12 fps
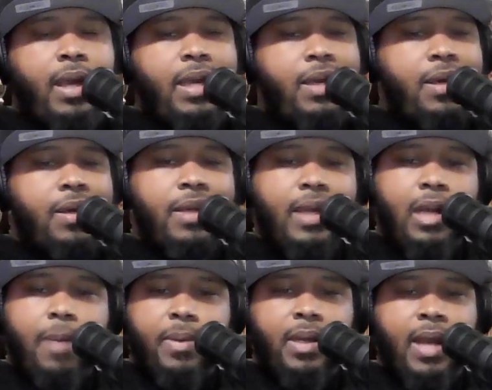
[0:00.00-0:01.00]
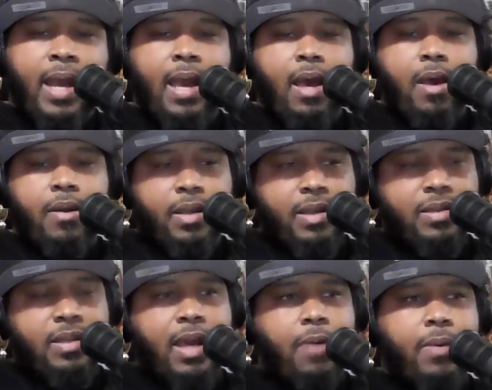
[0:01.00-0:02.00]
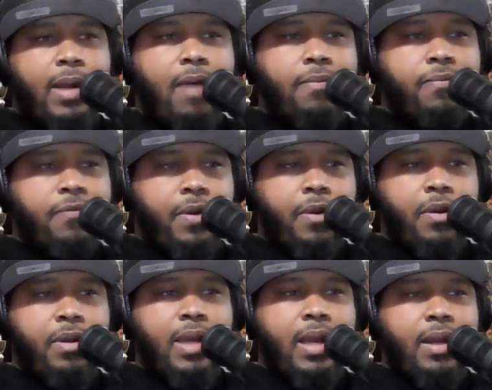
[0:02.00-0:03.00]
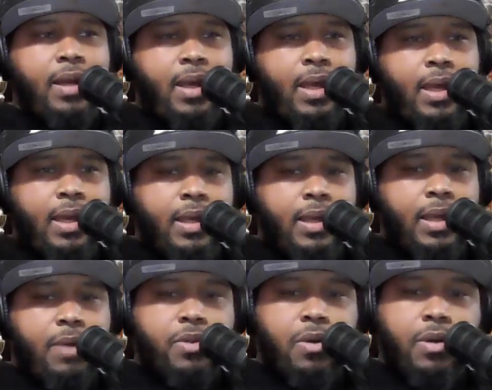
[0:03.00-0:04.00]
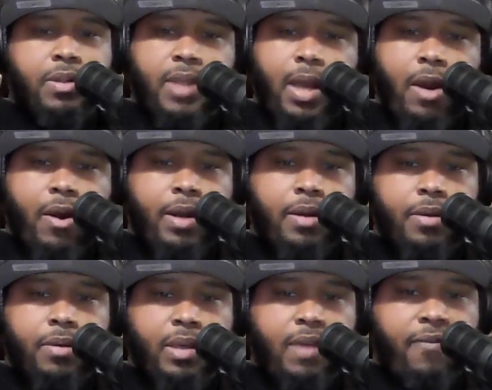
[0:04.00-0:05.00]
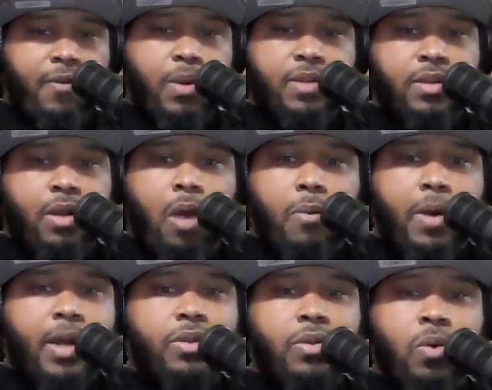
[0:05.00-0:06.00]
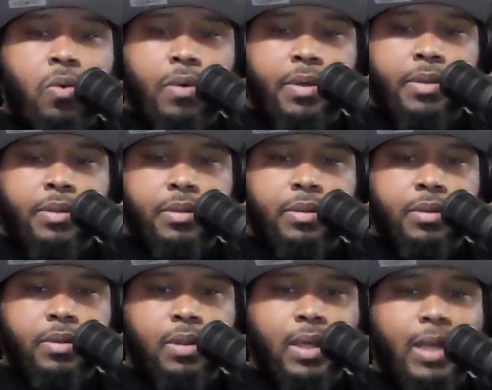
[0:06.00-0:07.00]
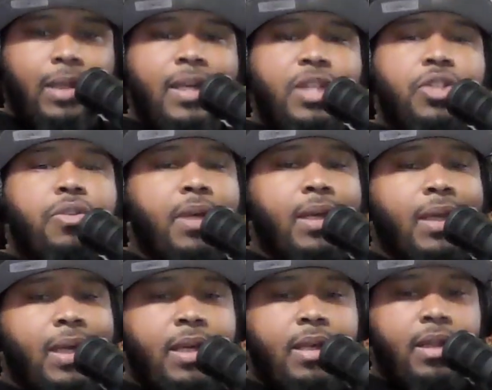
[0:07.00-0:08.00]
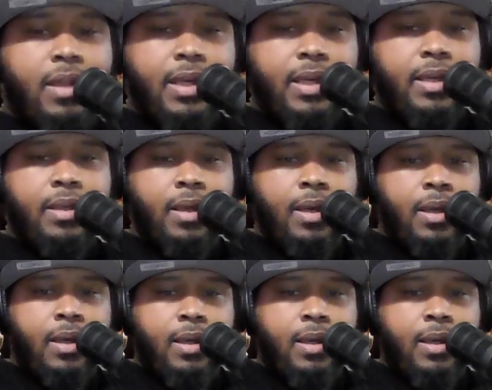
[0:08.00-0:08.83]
and he couldn't get up and down and this and that without fearing that he was going to tear it if it wasn't already torn, at least you can eat clean